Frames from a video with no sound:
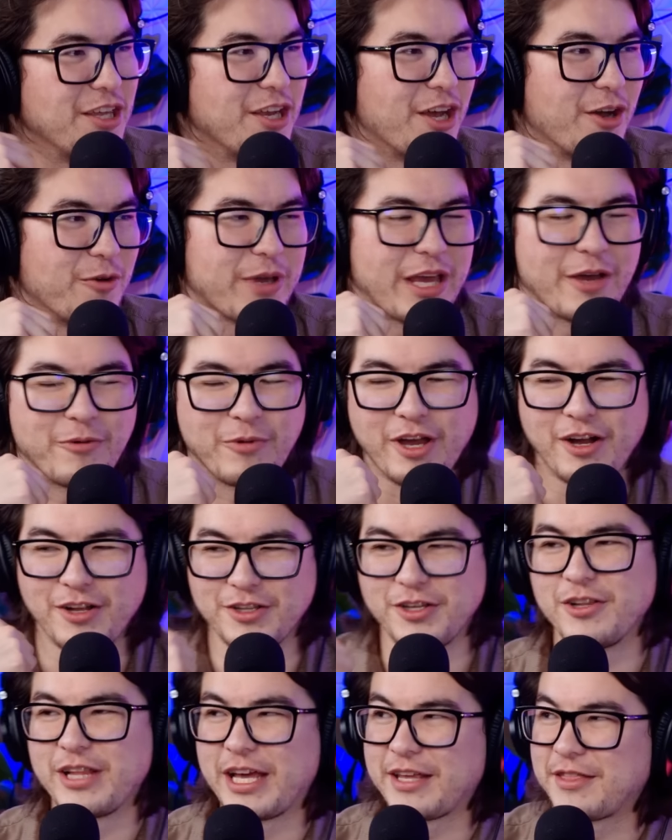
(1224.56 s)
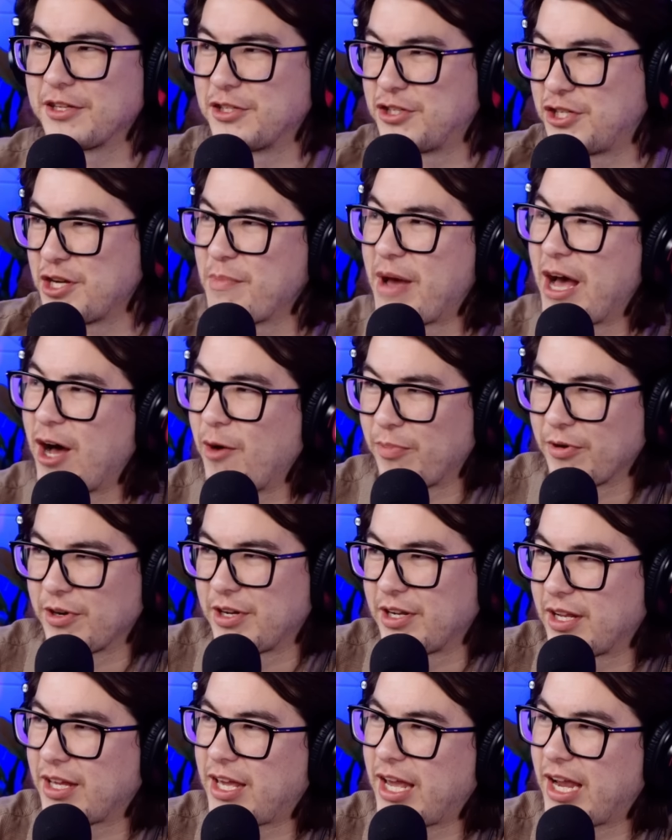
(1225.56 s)
all we all know like the Jim
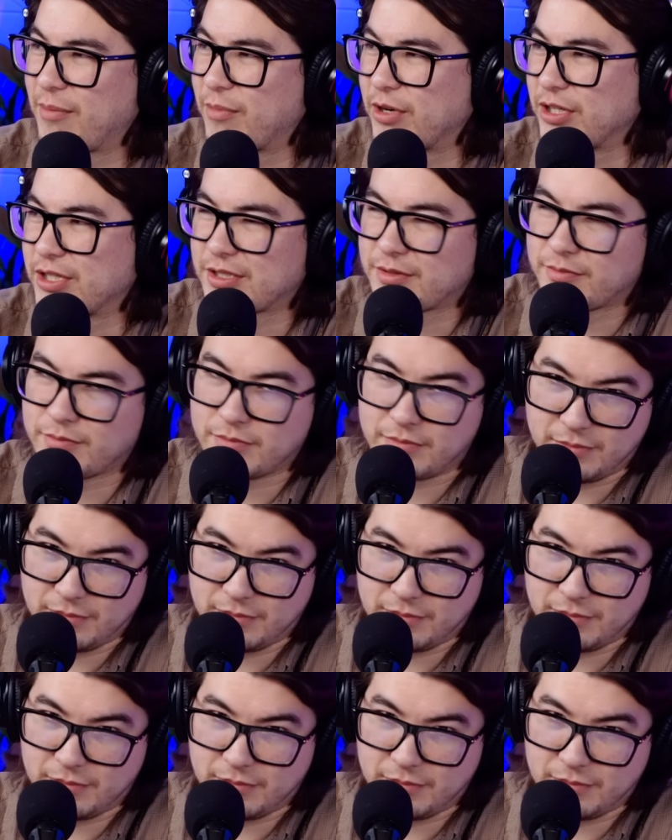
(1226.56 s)
Halpert in the camera, just